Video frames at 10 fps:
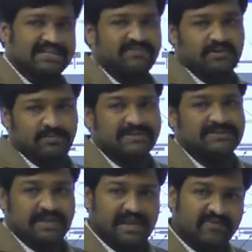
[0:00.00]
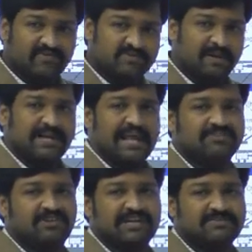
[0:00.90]
as it means reinforcement
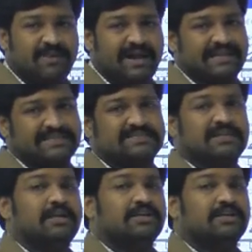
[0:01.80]
as well as matrix.